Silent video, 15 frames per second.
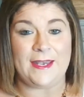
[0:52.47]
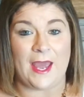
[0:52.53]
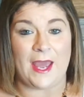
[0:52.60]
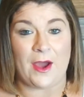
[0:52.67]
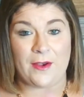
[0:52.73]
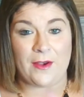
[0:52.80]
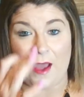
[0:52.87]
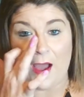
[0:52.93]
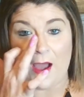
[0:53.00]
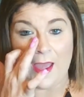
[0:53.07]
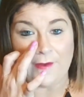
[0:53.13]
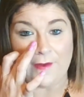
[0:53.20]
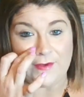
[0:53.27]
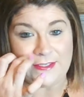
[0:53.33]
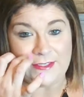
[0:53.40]
Now, not
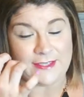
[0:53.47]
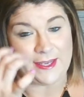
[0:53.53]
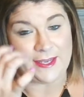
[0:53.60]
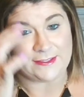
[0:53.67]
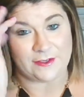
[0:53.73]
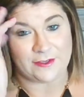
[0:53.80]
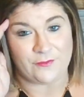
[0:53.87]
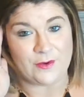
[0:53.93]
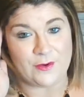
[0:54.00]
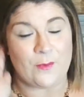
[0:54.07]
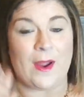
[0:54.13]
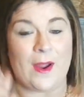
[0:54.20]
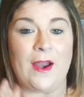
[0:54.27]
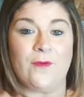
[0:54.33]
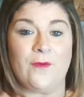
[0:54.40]
every state is going to
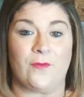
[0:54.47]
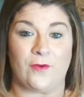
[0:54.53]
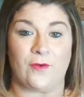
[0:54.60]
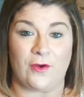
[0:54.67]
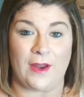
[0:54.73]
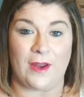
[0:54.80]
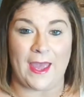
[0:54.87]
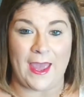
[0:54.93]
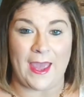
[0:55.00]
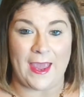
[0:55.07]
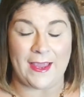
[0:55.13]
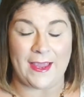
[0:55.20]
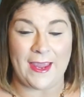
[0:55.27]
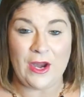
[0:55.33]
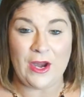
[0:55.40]
require for
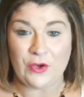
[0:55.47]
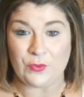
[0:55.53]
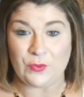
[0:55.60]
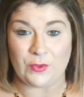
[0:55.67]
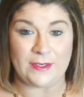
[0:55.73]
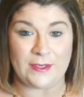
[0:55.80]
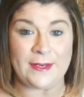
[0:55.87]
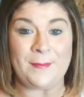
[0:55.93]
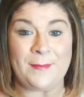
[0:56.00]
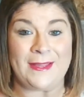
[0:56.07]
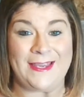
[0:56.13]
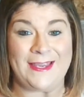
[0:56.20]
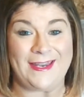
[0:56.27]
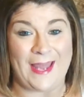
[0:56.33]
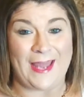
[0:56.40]
a guarantor to
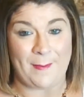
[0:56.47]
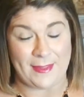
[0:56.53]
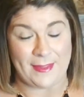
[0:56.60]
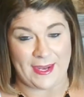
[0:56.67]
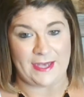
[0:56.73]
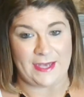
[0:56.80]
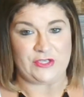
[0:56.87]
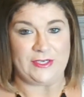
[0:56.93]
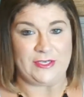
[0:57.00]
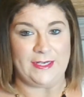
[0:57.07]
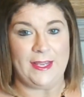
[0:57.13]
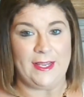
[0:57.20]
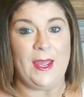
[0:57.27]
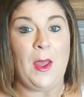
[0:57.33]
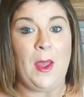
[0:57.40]
complete an application,
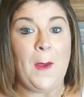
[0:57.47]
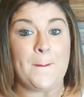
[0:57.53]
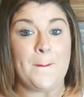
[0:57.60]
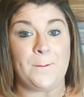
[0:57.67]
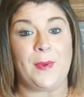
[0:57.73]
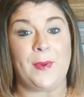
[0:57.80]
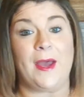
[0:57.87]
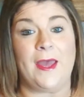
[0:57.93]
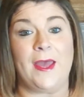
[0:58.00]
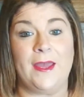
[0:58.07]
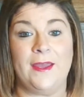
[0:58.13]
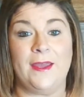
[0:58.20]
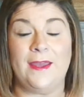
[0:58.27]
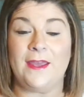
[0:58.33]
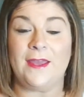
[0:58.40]

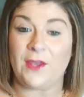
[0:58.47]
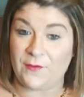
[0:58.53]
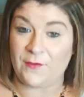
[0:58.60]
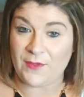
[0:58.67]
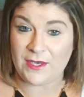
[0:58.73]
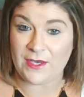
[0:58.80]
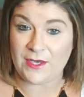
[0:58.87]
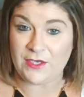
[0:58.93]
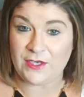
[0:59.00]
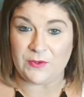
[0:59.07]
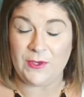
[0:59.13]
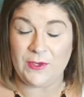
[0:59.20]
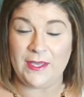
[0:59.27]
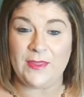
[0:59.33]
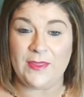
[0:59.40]
but if they
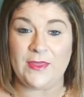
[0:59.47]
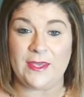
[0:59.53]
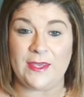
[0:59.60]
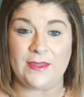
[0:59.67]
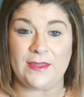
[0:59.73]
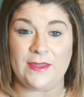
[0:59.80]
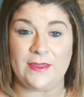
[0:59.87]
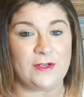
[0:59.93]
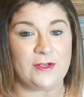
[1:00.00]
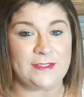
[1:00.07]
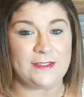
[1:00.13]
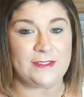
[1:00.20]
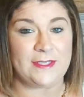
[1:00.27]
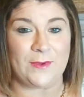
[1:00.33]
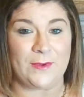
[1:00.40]
do, then the
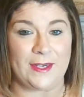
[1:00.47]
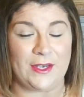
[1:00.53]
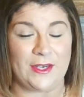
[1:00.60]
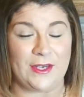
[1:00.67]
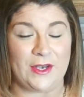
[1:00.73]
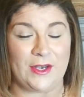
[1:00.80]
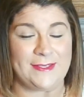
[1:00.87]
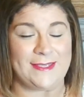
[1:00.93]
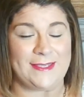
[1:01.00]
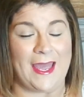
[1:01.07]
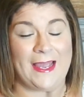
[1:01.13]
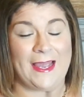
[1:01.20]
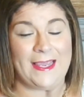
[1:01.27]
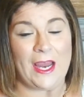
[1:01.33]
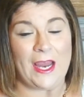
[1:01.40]
first thing that we need to know is
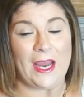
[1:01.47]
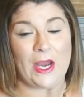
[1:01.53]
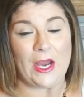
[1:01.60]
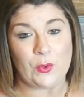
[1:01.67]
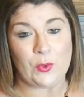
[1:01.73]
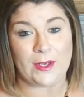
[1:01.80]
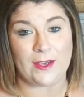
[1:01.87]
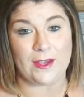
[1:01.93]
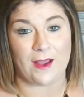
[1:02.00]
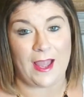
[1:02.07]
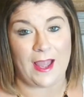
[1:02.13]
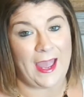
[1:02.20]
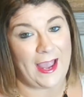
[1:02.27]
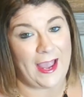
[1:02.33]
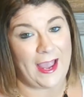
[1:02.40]
that a guarantor
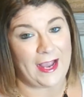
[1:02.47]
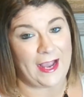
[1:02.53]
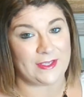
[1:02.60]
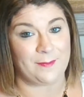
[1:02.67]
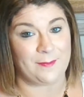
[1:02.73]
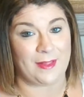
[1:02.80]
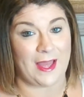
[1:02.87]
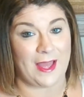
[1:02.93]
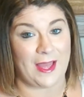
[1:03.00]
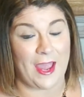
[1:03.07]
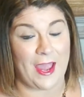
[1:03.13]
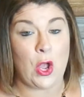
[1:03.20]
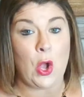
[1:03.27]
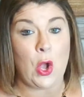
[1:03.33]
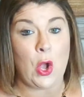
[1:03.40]
cannot actually
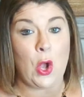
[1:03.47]
apply